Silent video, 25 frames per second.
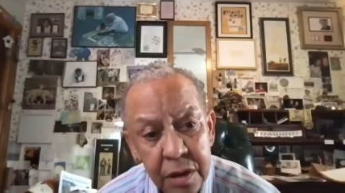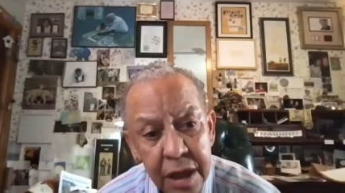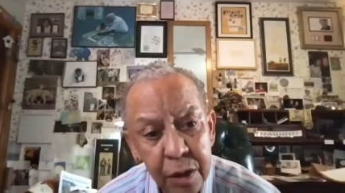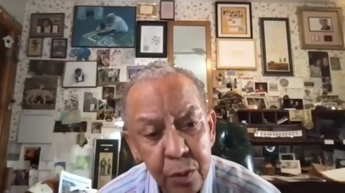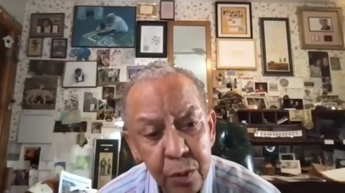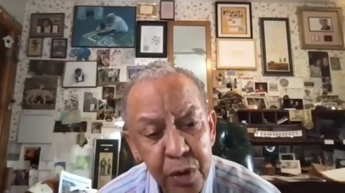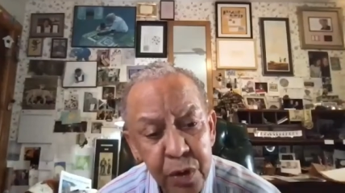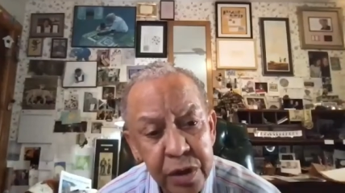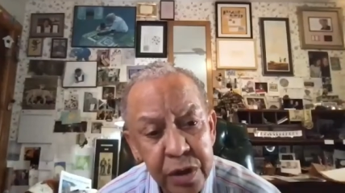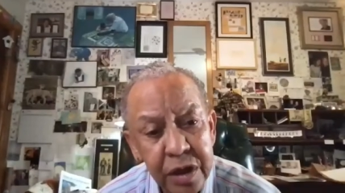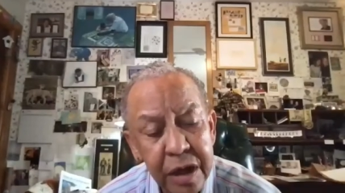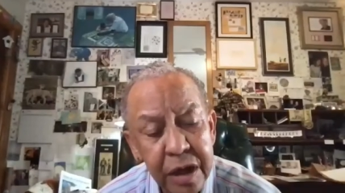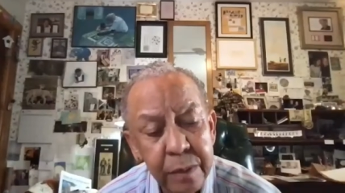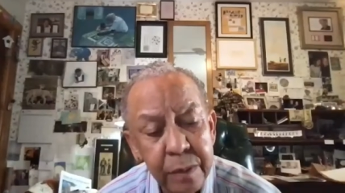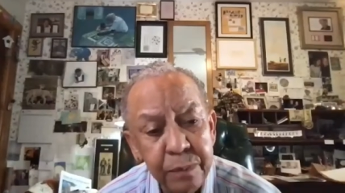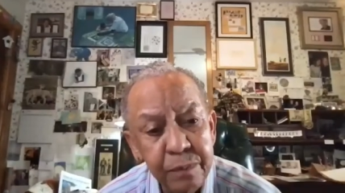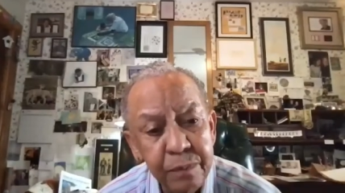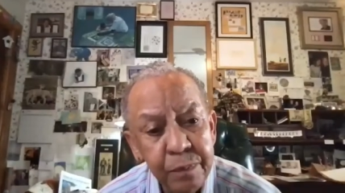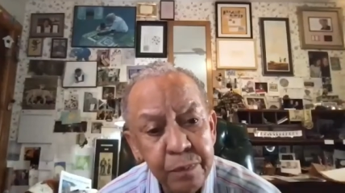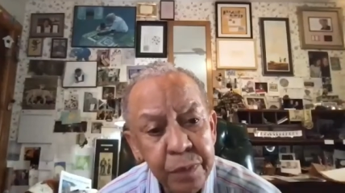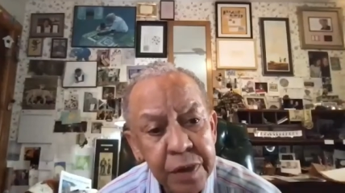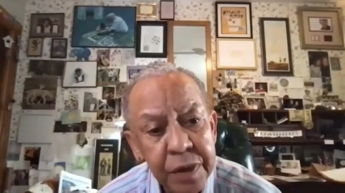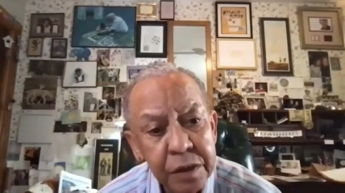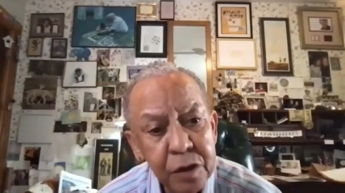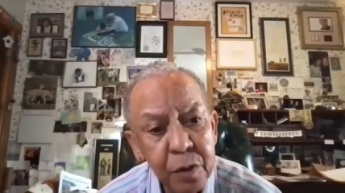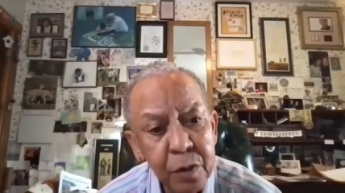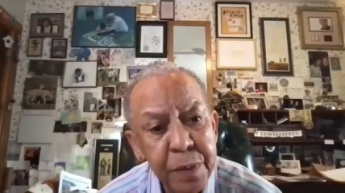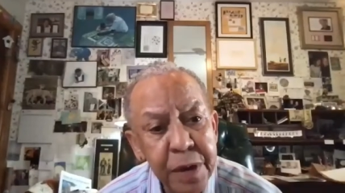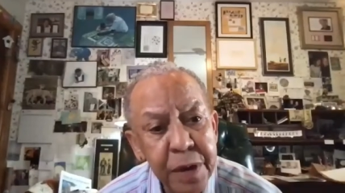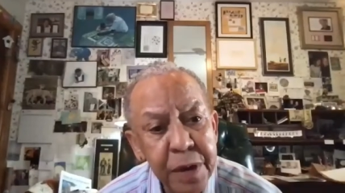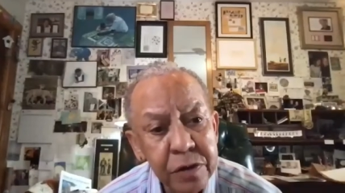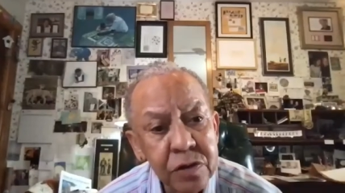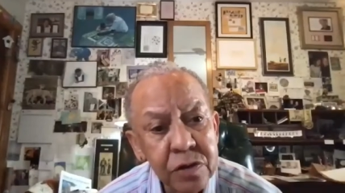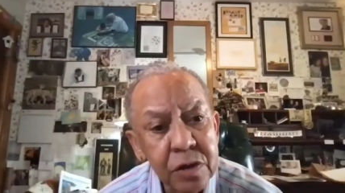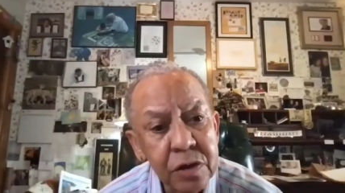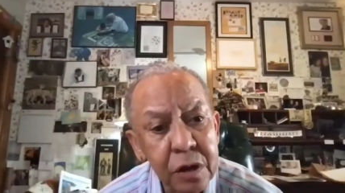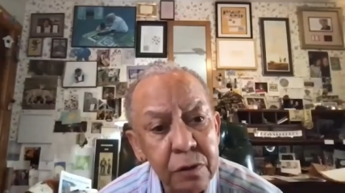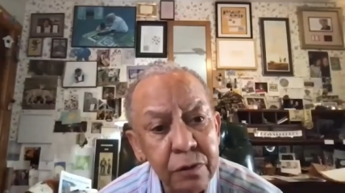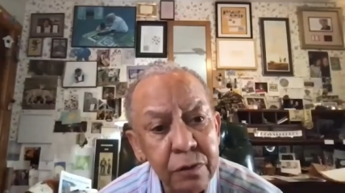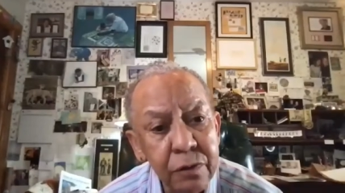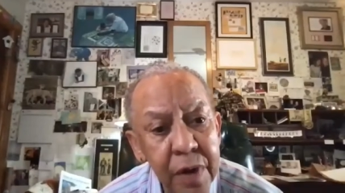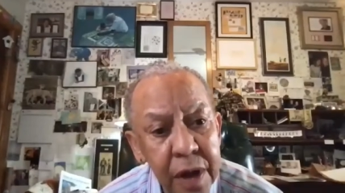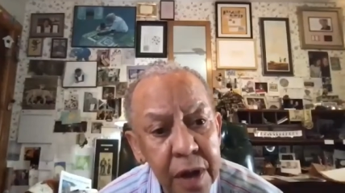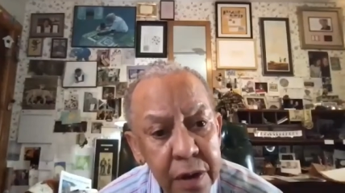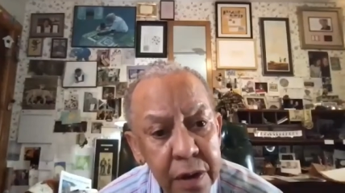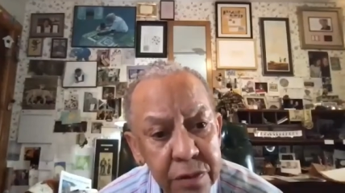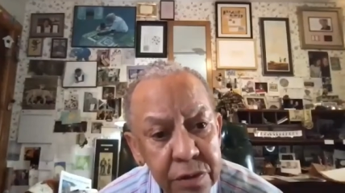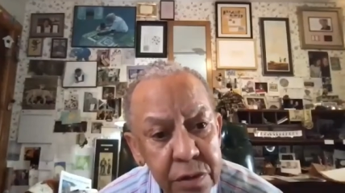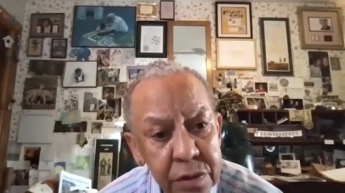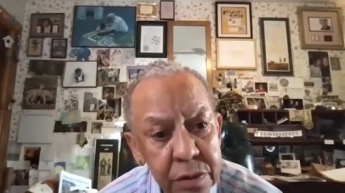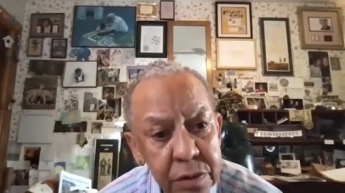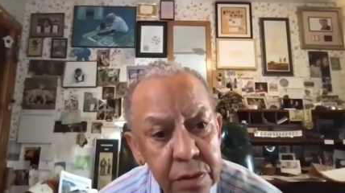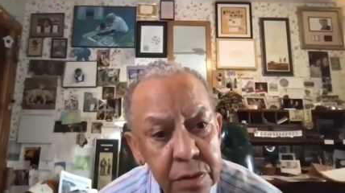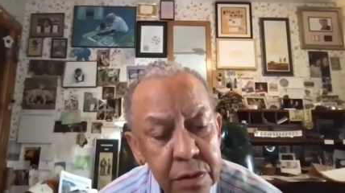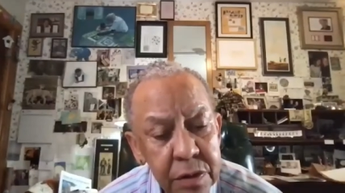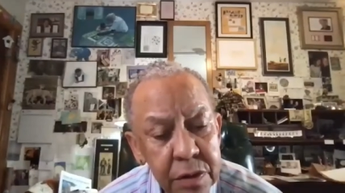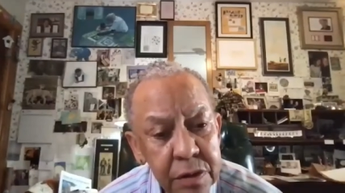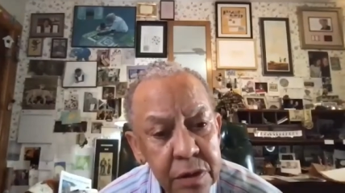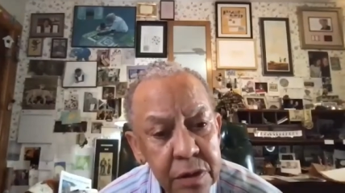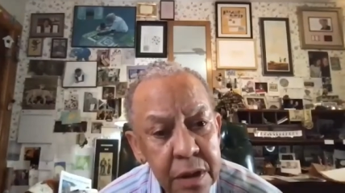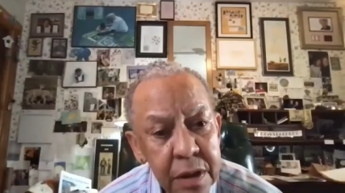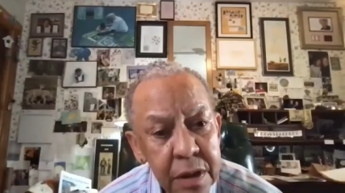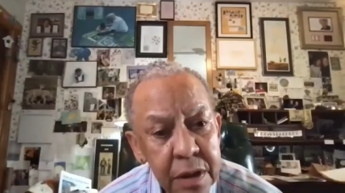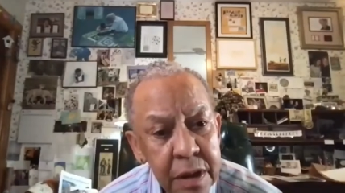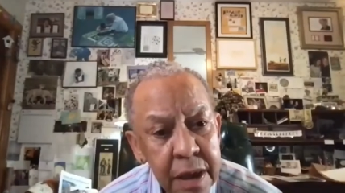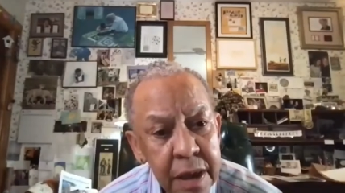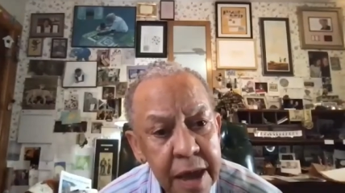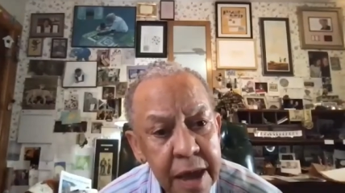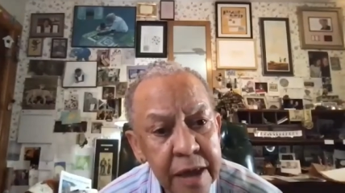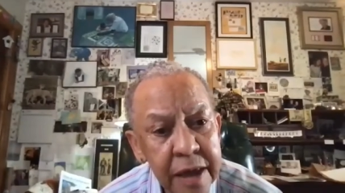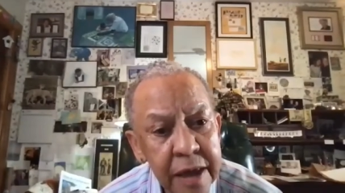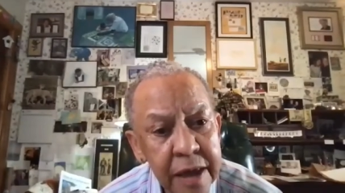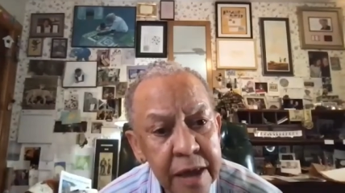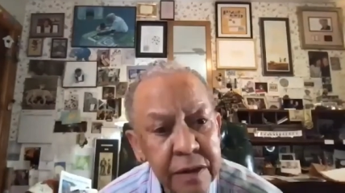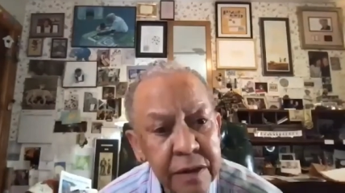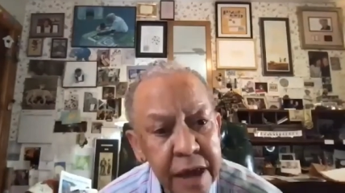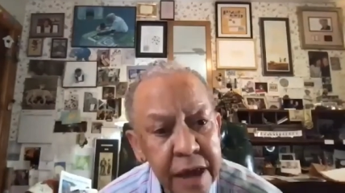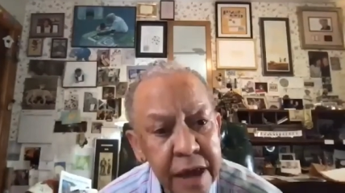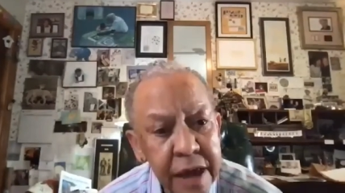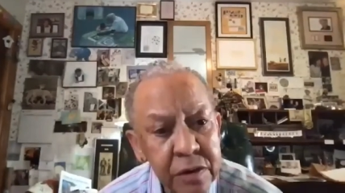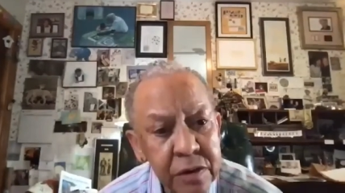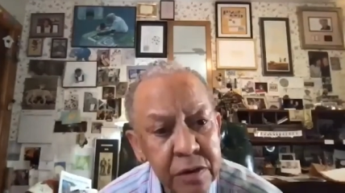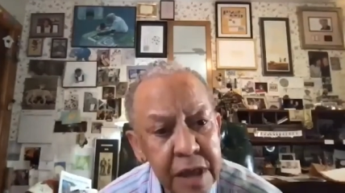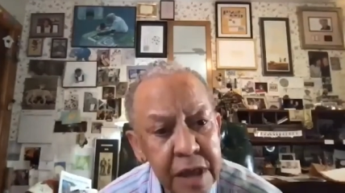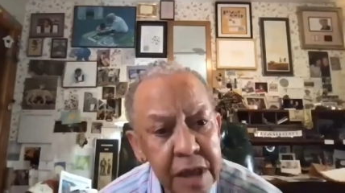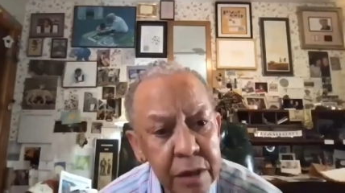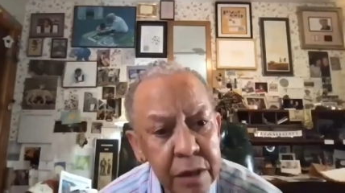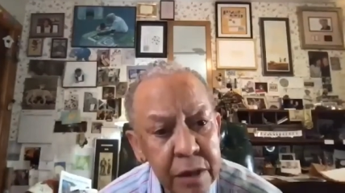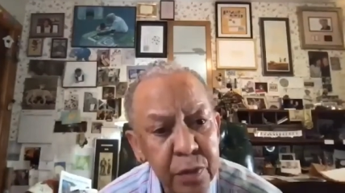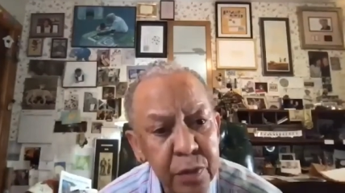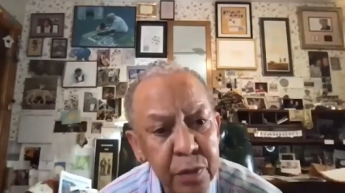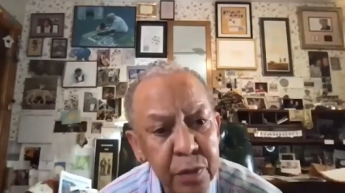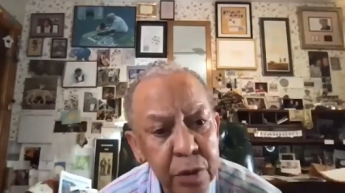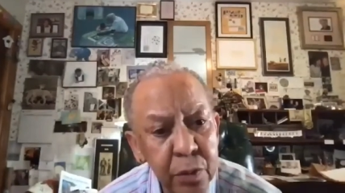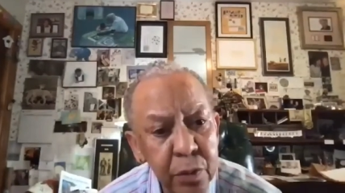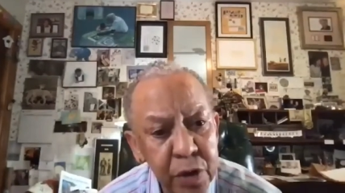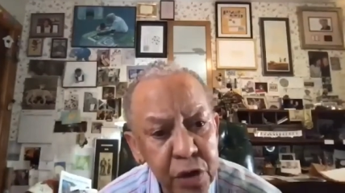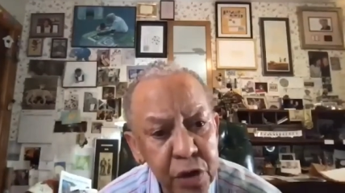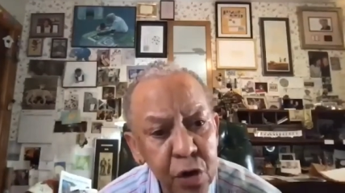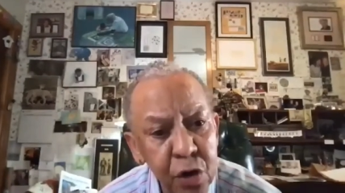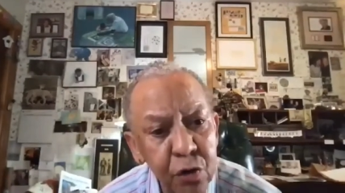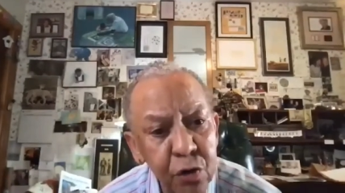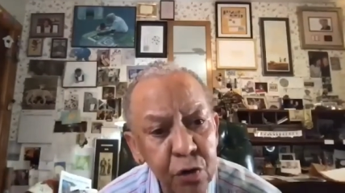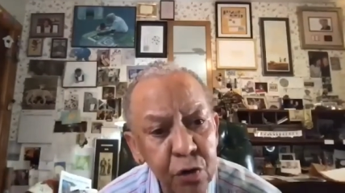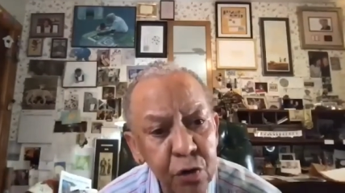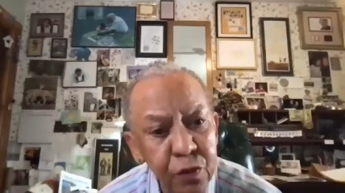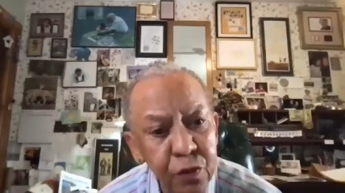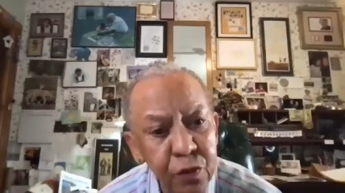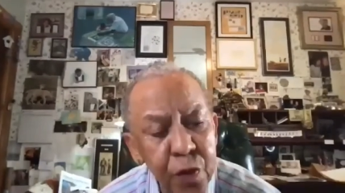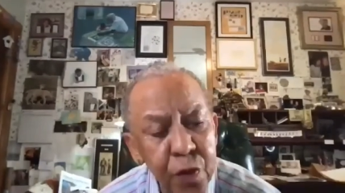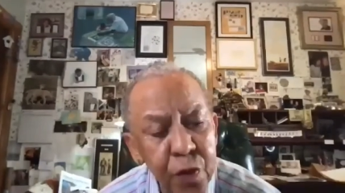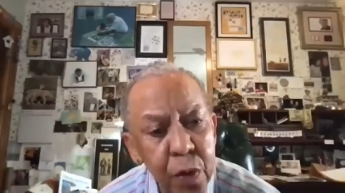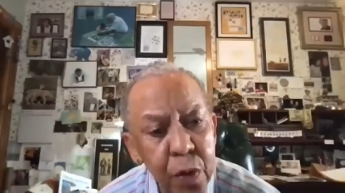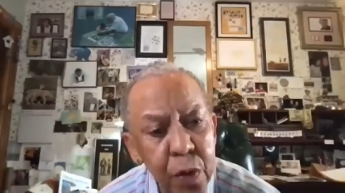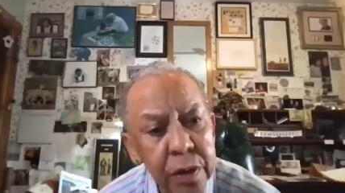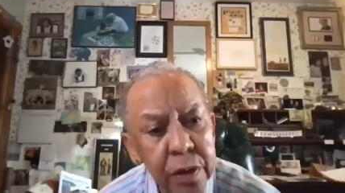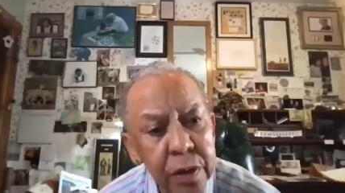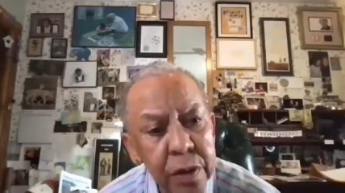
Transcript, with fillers: we keep the best of us, and that we go forward.